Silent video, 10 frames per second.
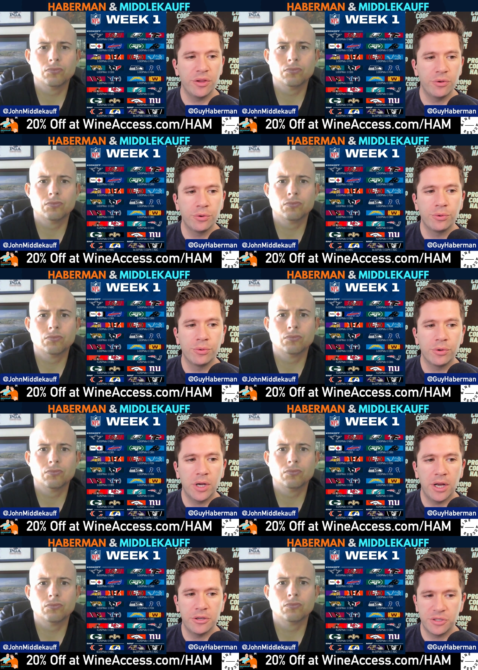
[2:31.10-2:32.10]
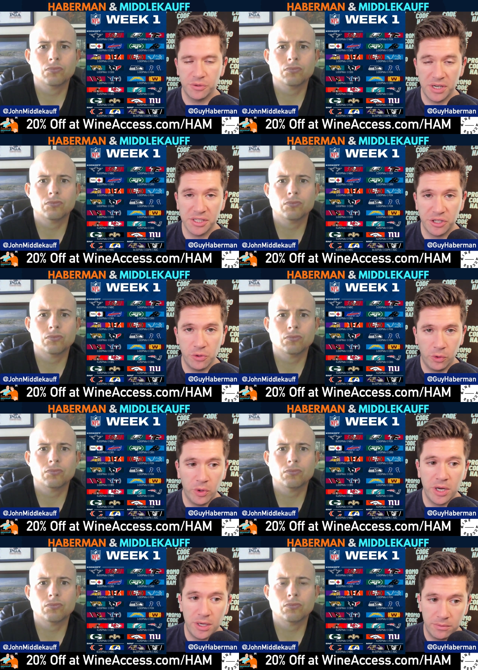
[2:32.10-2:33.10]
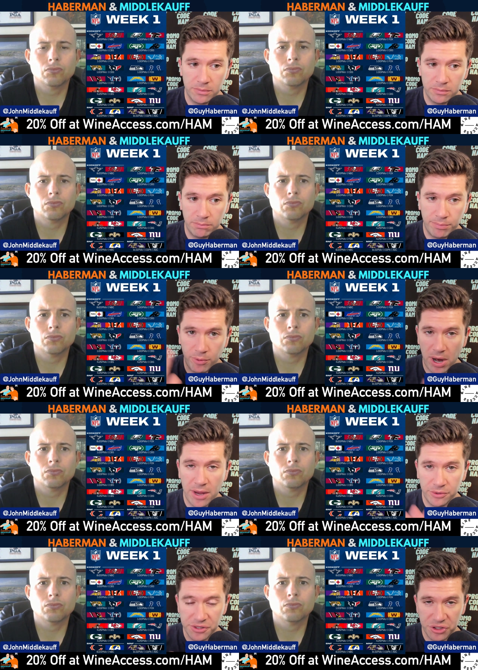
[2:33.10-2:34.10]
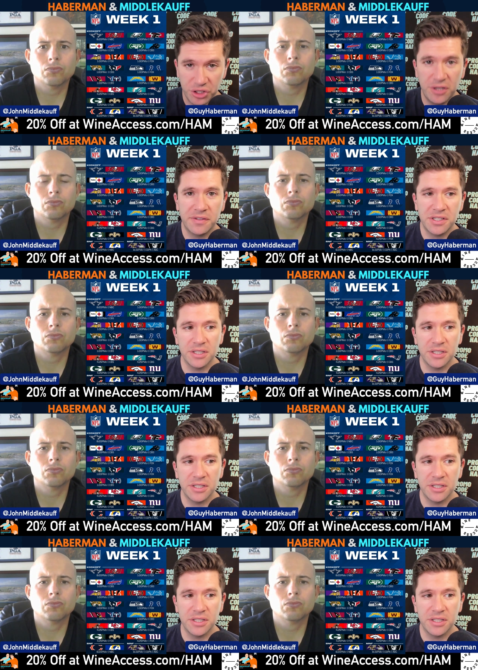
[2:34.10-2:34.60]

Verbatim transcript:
Speaker 1: you. Uh, so it sounds like you agree. Browns Chiefs